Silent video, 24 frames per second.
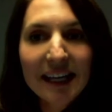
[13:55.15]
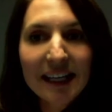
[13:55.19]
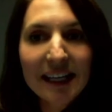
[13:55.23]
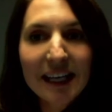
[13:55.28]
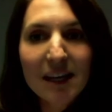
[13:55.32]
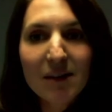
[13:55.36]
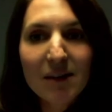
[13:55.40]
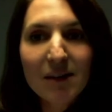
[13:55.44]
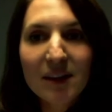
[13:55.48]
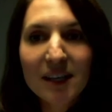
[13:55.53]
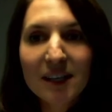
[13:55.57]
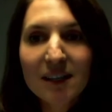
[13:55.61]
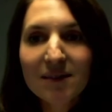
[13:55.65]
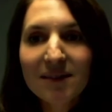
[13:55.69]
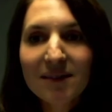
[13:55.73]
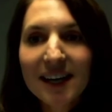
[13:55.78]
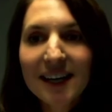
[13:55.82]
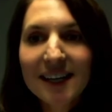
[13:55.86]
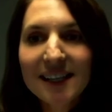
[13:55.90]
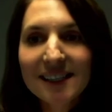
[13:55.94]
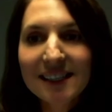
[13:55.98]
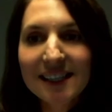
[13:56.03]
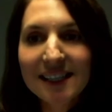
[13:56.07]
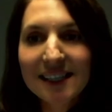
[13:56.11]
giving
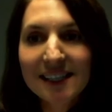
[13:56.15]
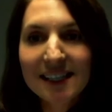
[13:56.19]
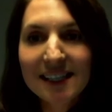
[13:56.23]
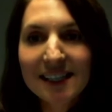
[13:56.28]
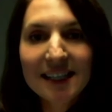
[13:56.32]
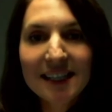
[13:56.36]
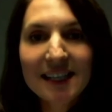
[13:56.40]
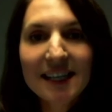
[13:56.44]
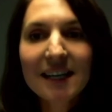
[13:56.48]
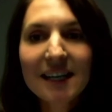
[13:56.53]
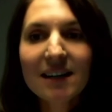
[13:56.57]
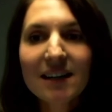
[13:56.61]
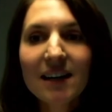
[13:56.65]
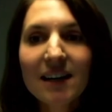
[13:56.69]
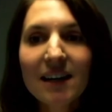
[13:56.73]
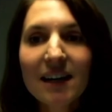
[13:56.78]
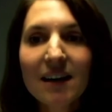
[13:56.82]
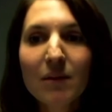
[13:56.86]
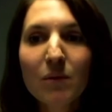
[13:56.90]
devices near